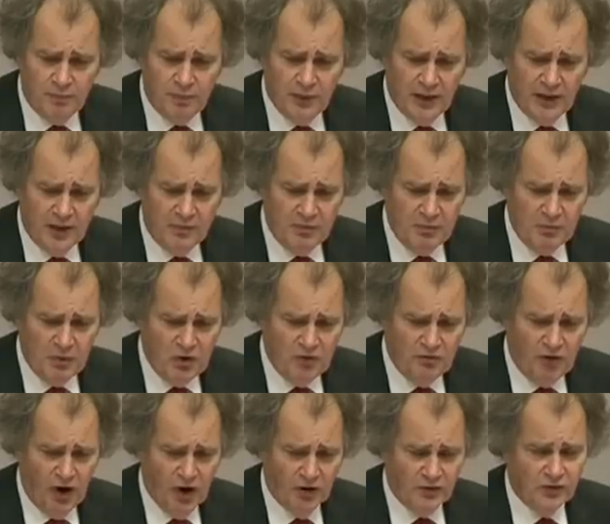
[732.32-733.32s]
But let me
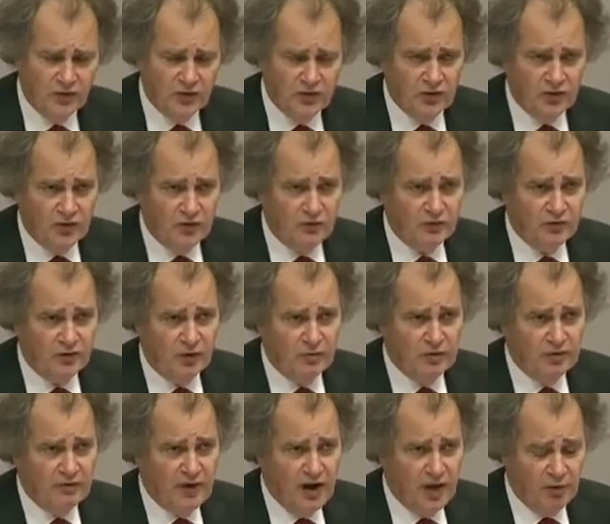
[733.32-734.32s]
move on to
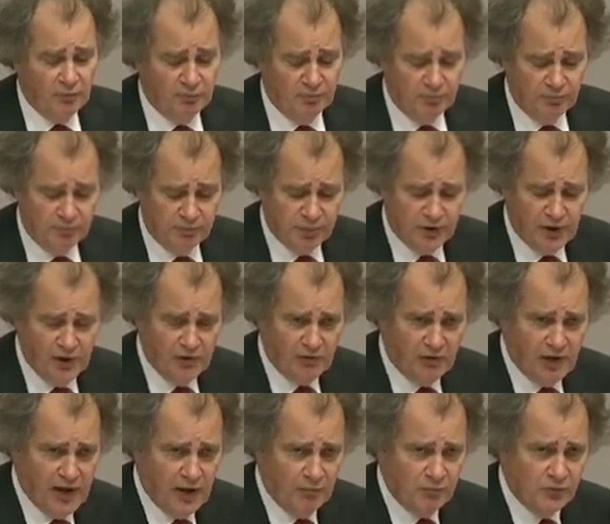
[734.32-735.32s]
some of our
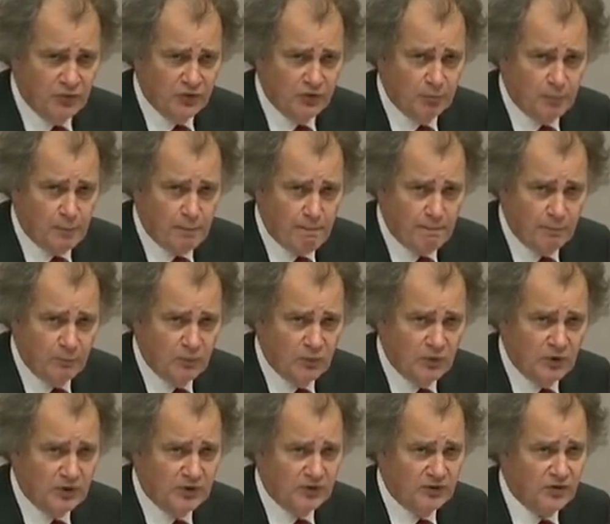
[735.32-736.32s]
programs.
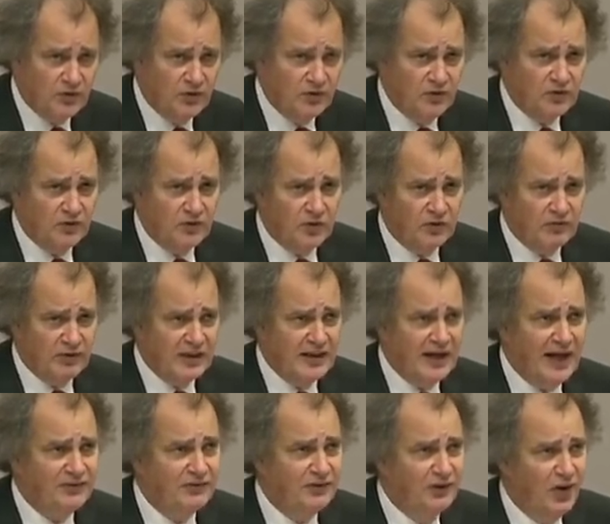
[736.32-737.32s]
So there's sort of a
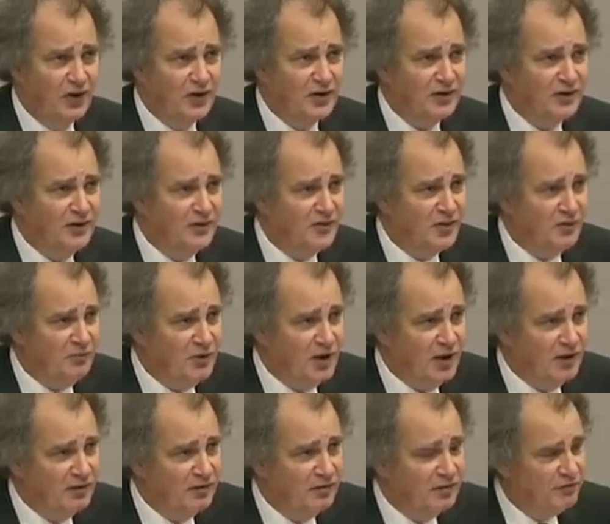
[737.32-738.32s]
catalogue, as it
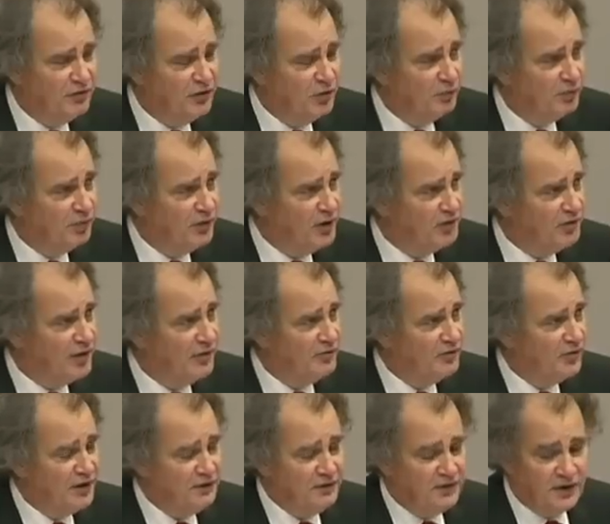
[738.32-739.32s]
were, of a few
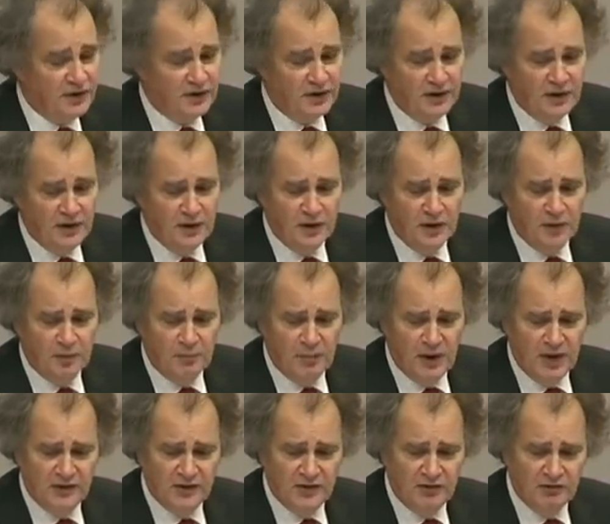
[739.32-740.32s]
programs I think
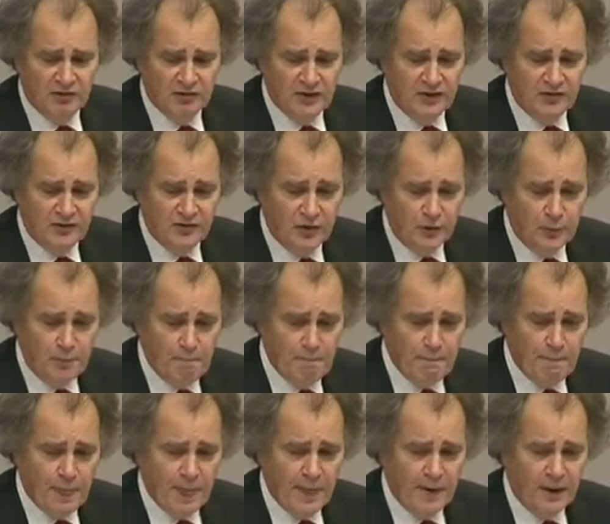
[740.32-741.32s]
might interest you.
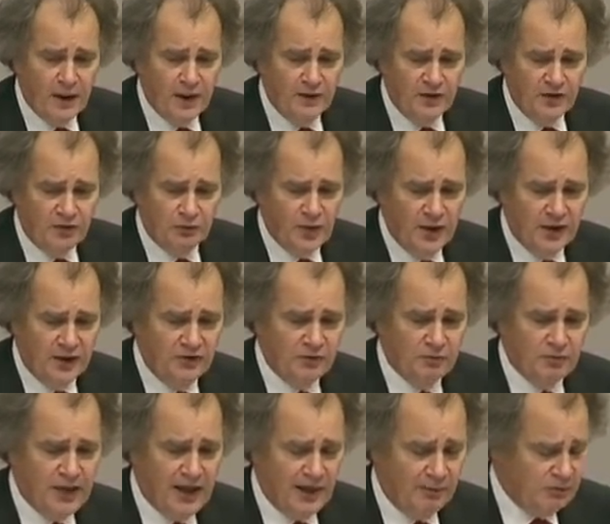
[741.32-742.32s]
Uh, this one
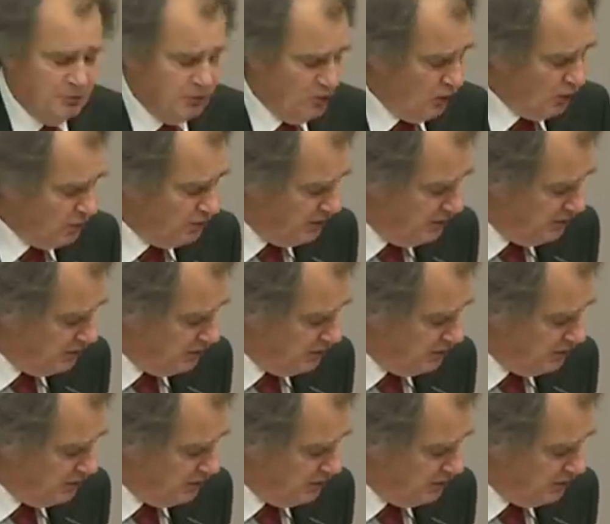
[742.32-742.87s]
is perhaps more of